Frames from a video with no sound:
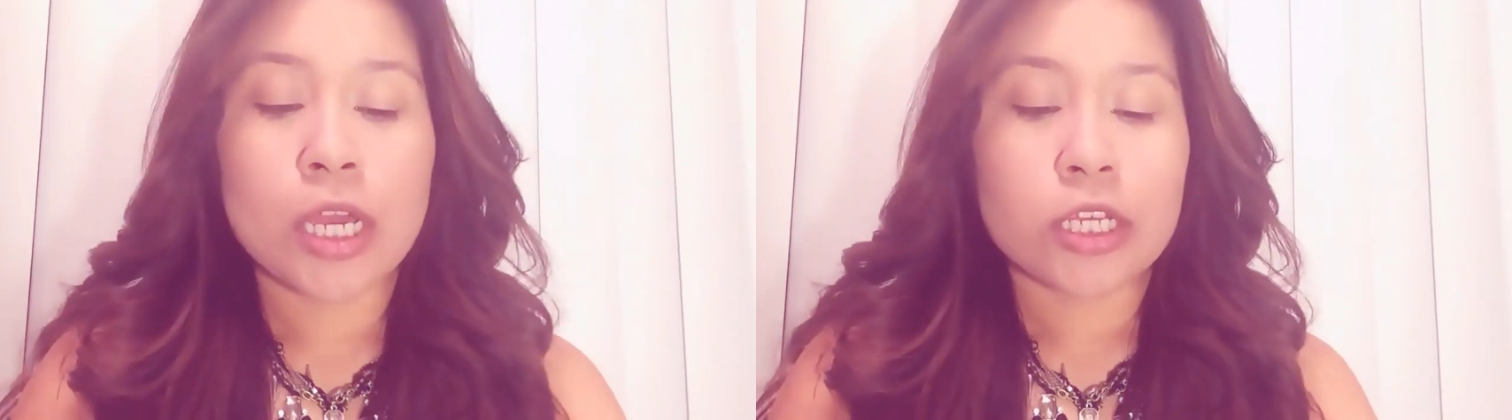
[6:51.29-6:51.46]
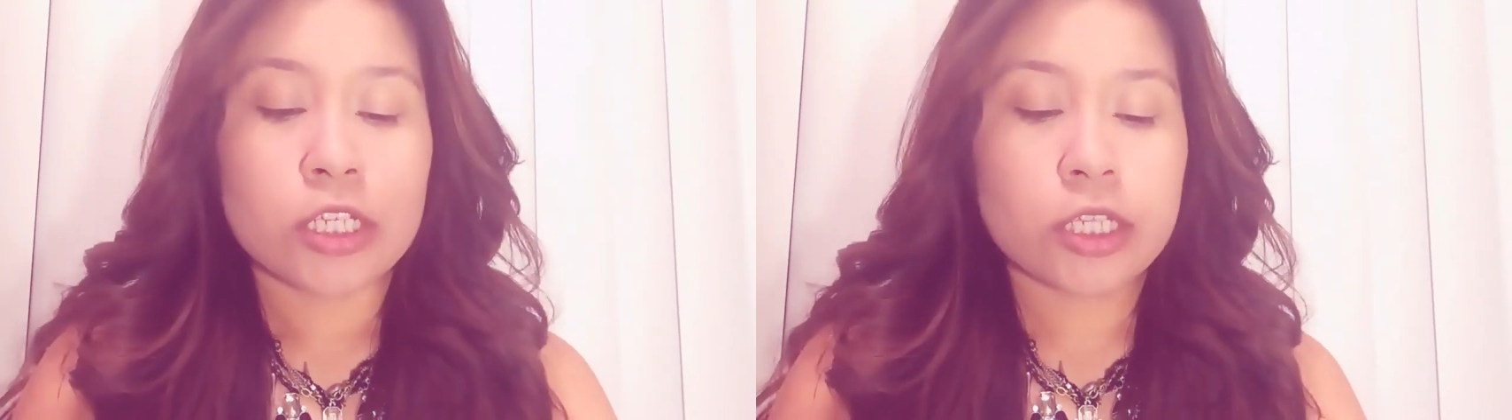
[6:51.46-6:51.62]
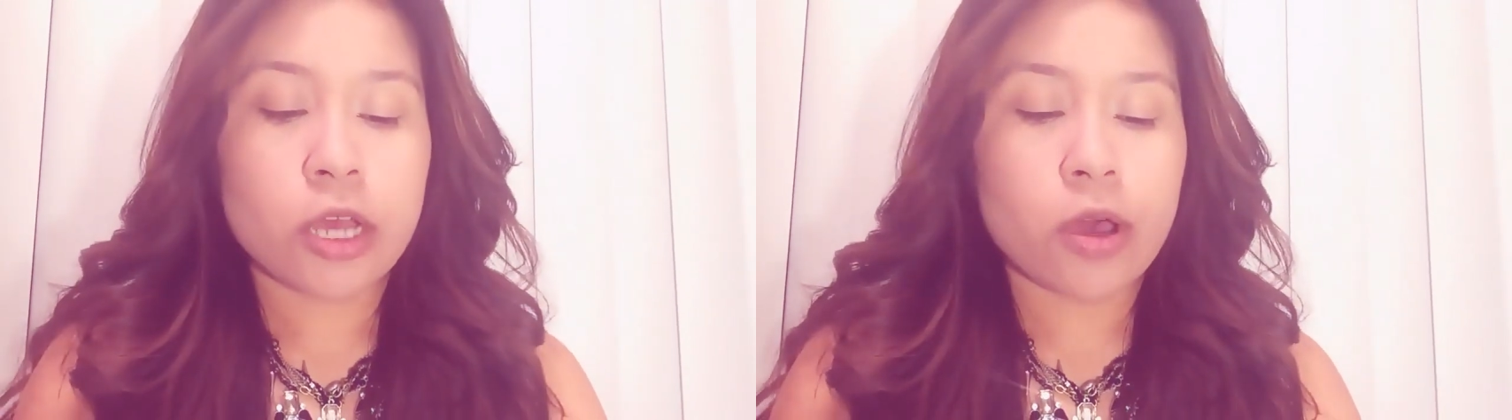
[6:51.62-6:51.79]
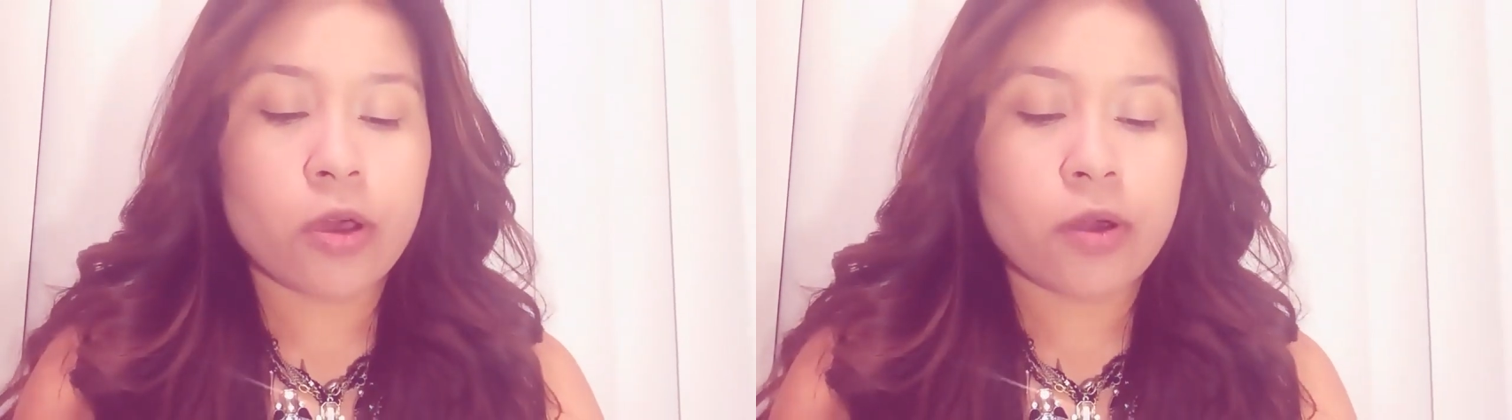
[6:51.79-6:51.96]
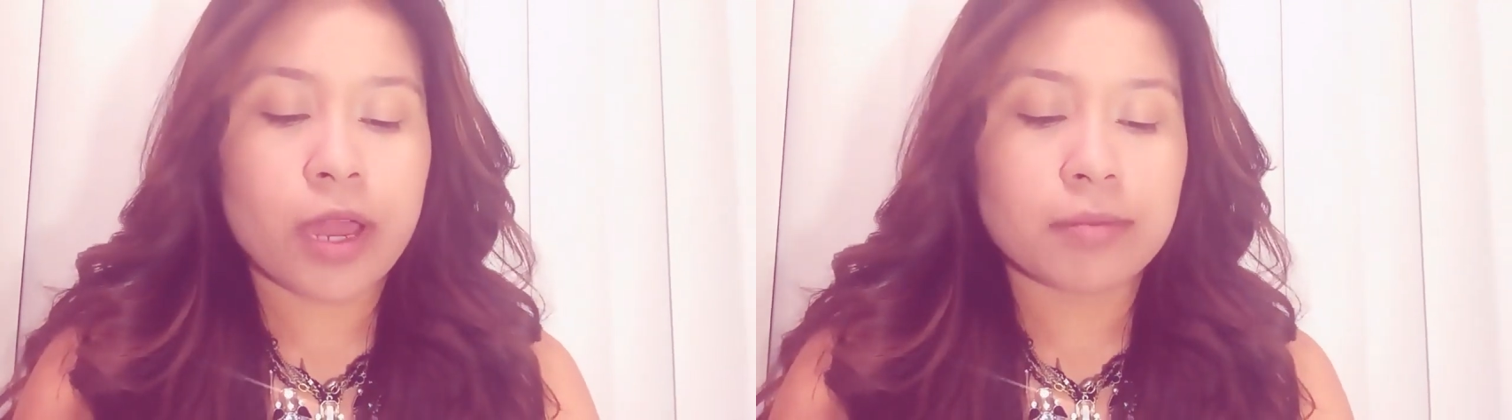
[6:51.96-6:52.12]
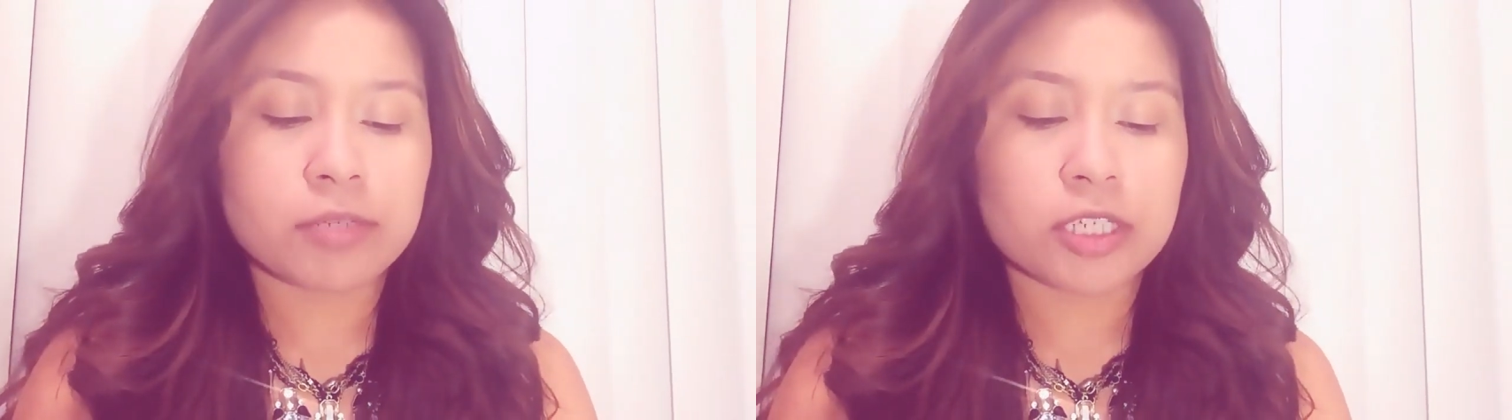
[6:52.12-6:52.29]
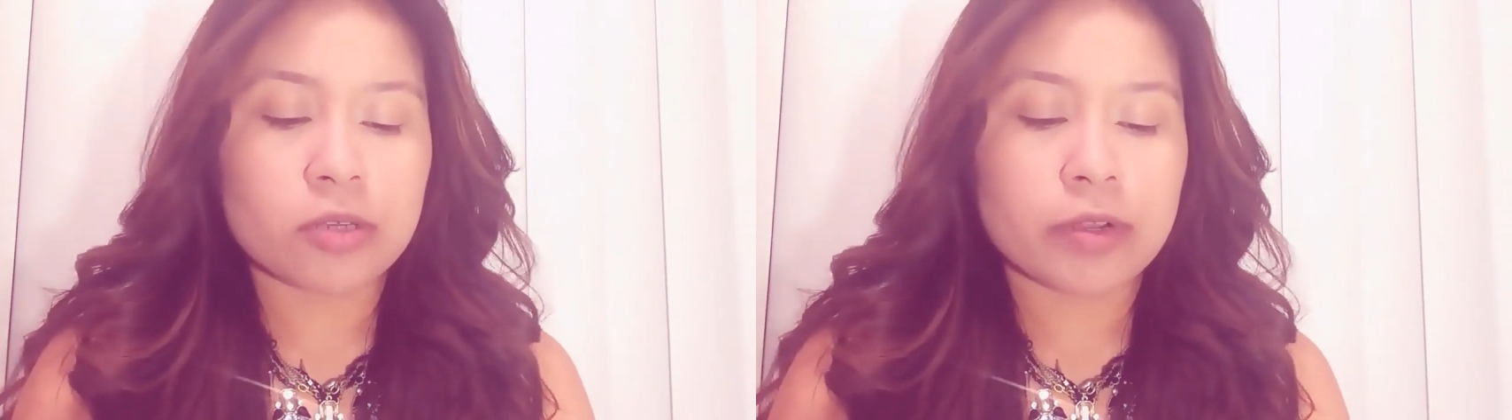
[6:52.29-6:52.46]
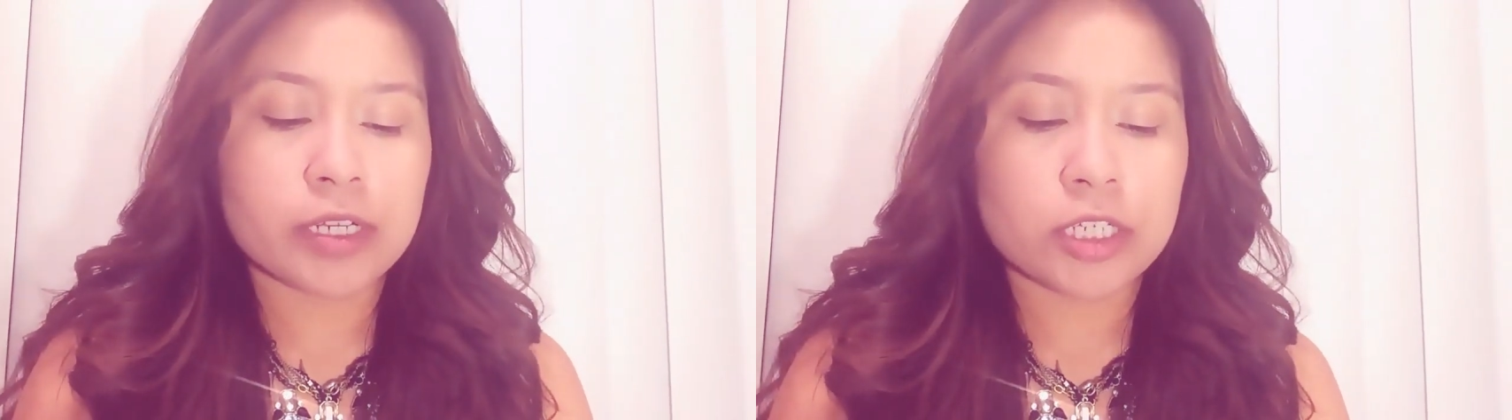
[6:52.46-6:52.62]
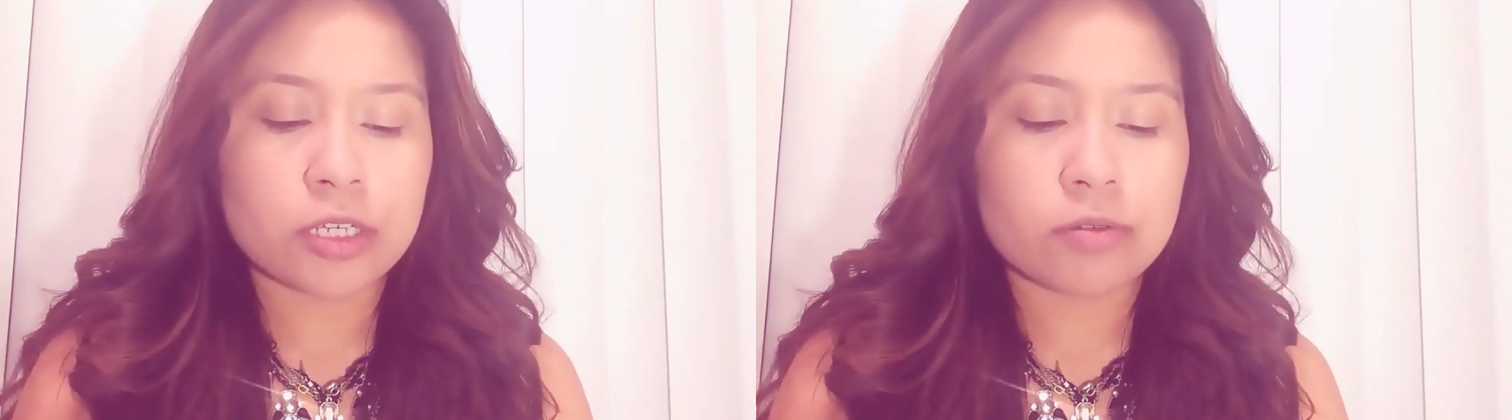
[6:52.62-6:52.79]
So I'm just
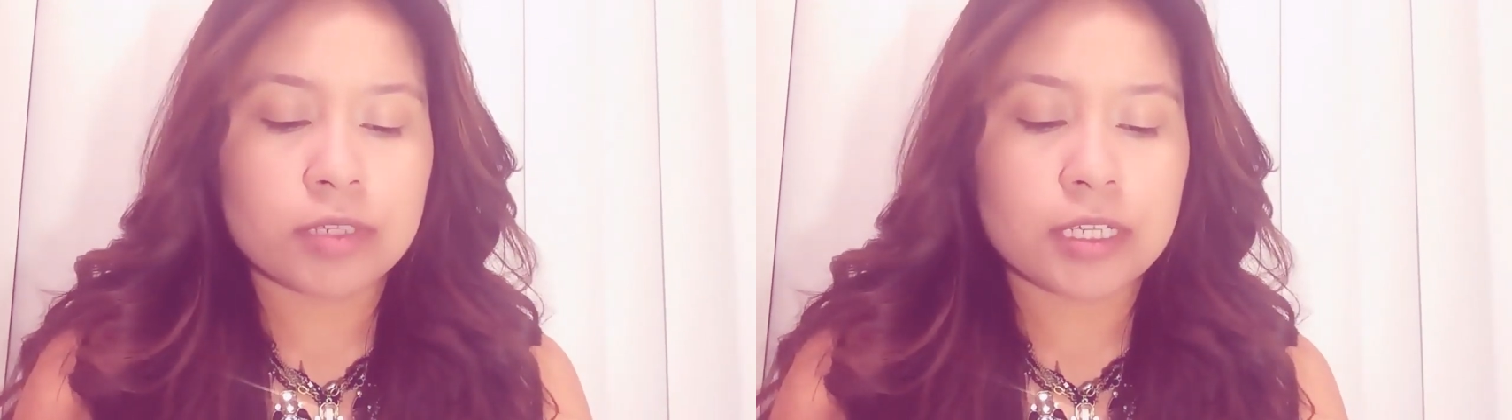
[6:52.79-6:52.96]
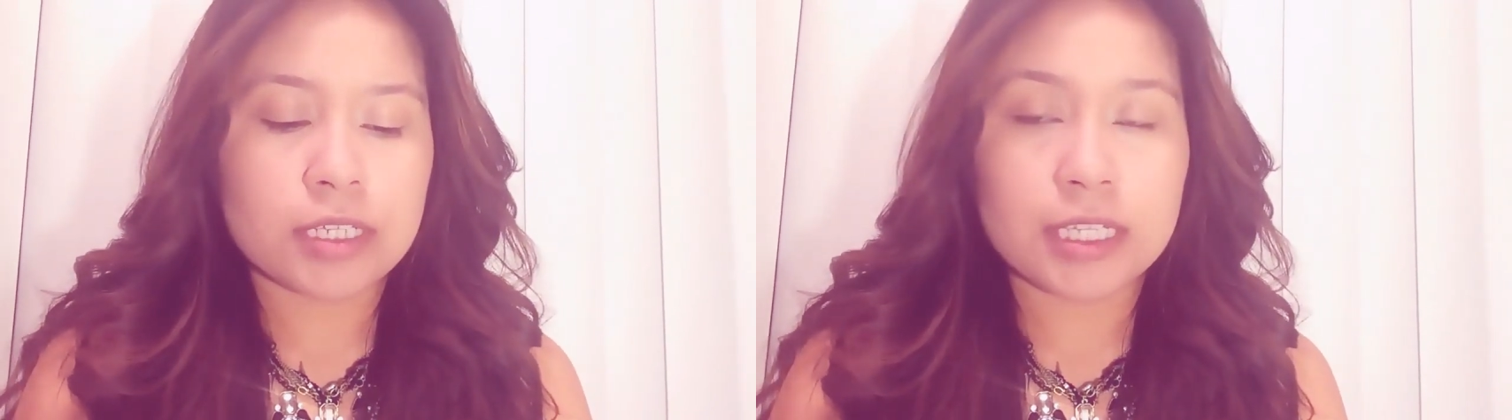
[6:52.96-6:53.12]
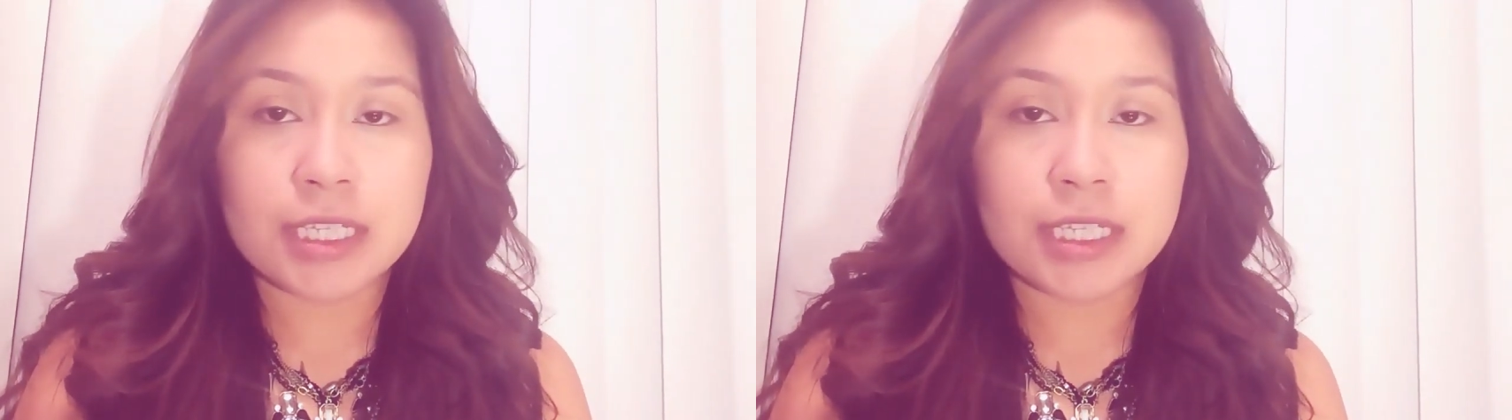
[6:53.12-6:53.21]
going to use this